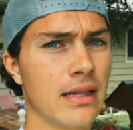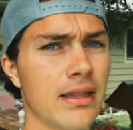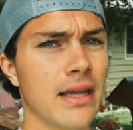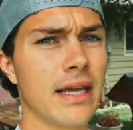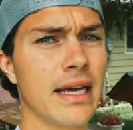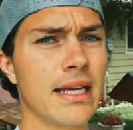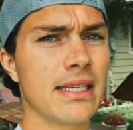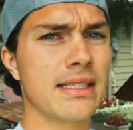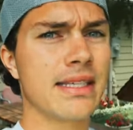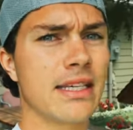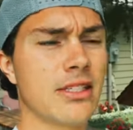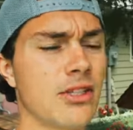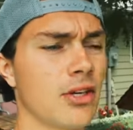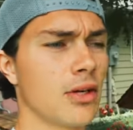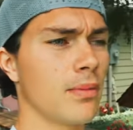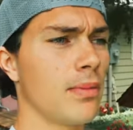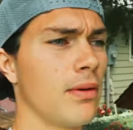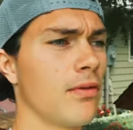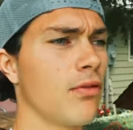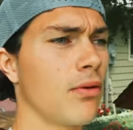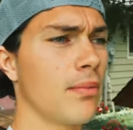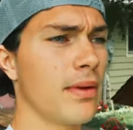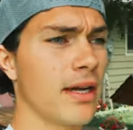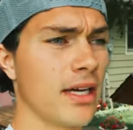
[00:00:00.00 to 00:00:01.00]
things that took
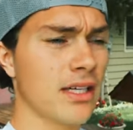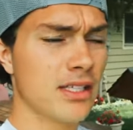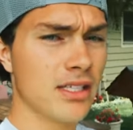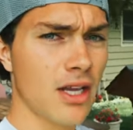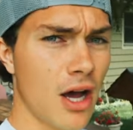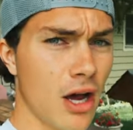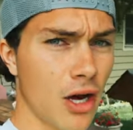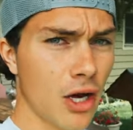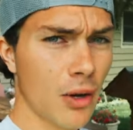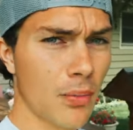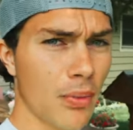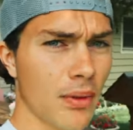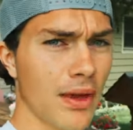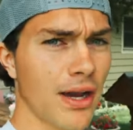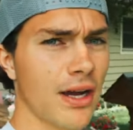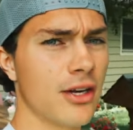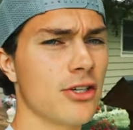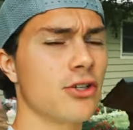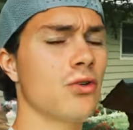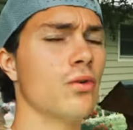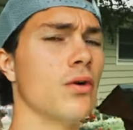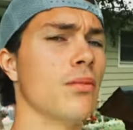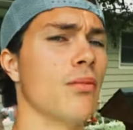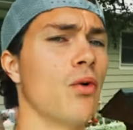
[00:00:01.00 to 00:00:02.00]
me from being a soccer player
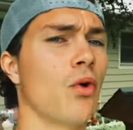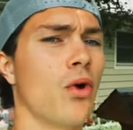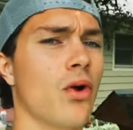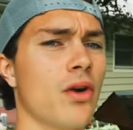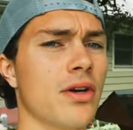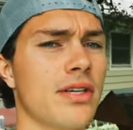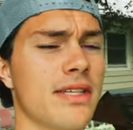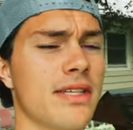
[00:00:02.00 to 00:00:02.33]
to a more